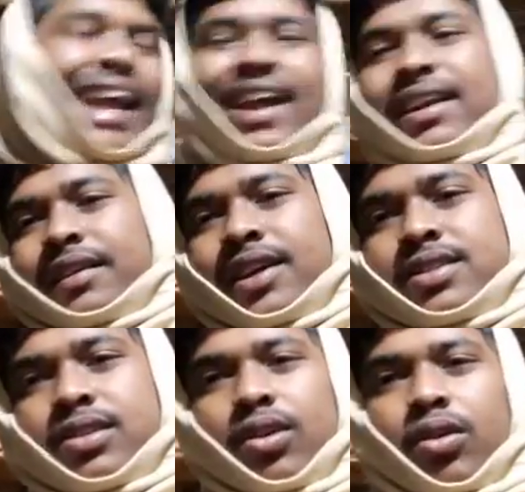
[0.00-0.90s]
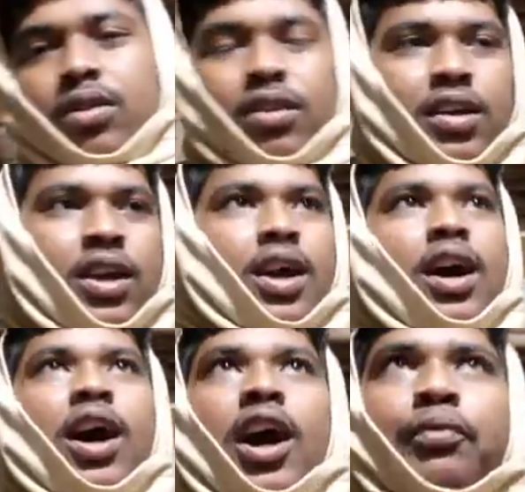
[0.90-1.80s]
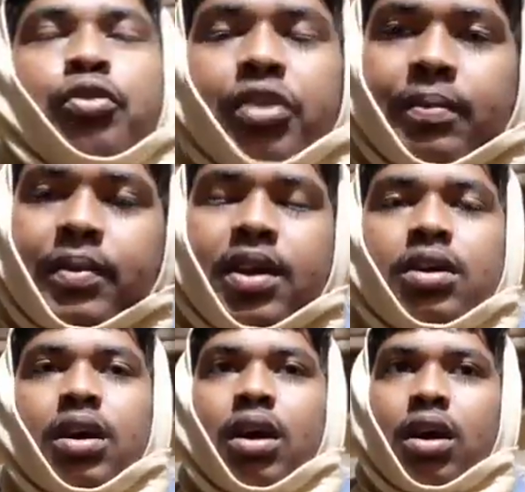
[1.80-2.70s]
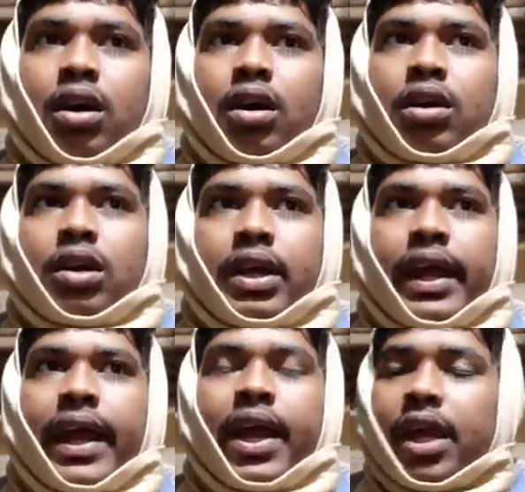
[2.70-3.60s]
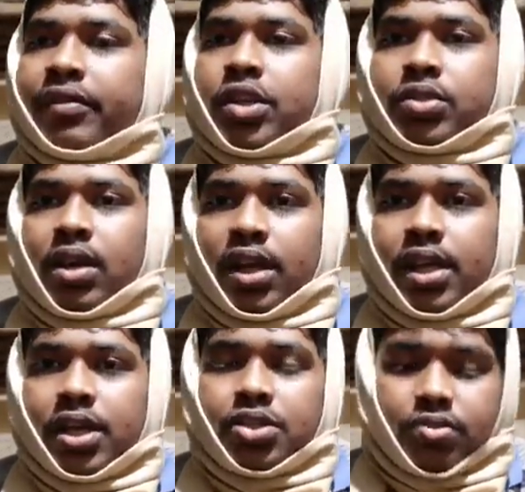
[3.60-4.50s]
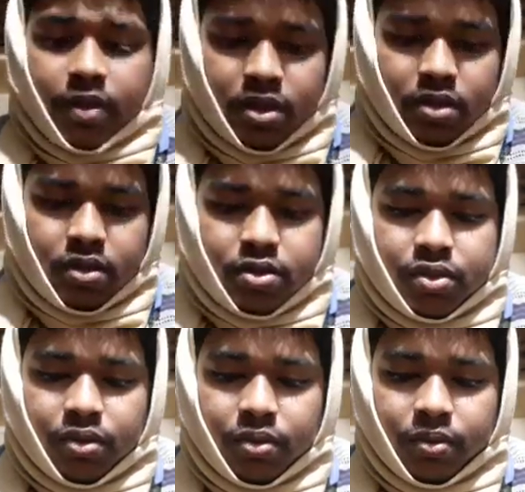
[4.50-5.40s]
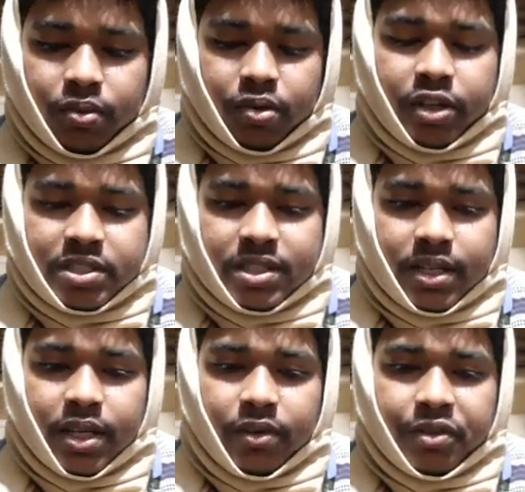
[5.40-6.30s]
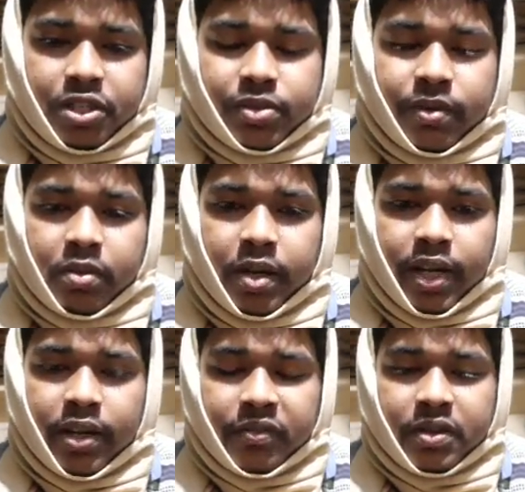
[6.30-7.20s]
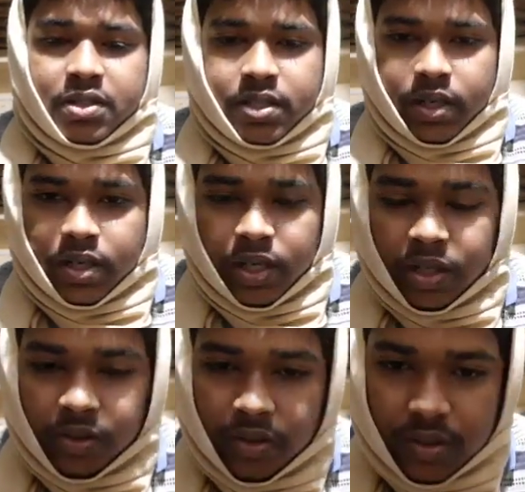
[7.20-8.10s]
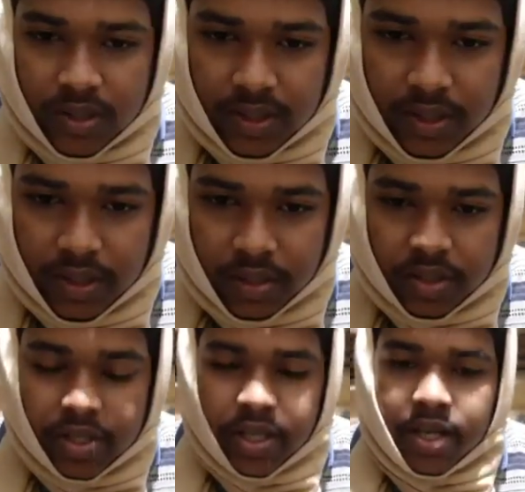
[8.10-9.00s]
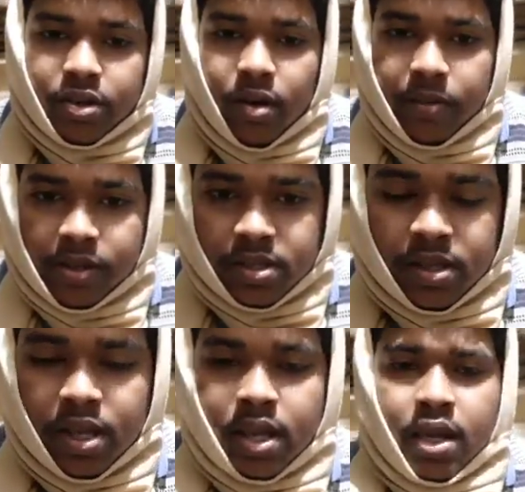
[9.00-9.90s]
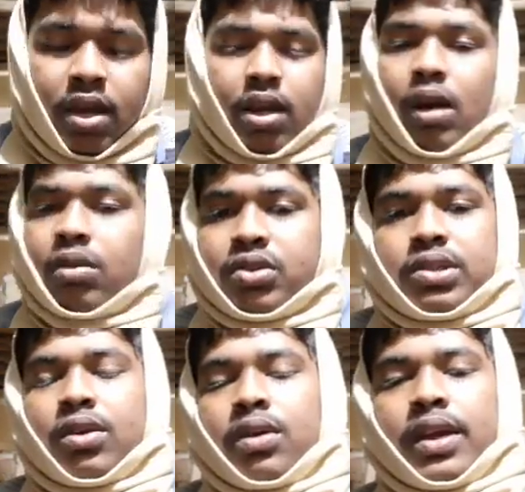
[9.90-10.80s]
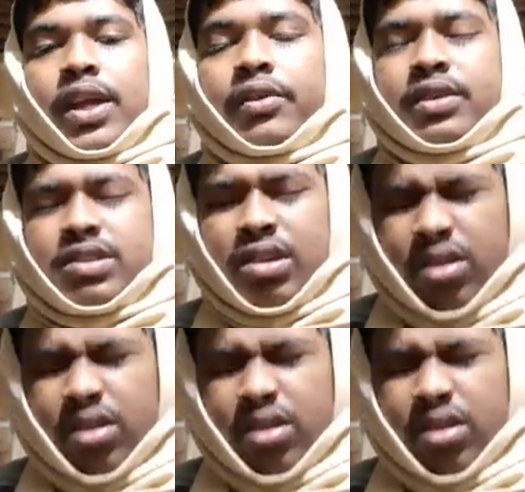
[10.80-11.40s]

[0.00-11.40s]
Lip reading: Henry's law. I have to repeat individually each one. So today is the day which will be invested in those three topics: Raoult's law, Henry's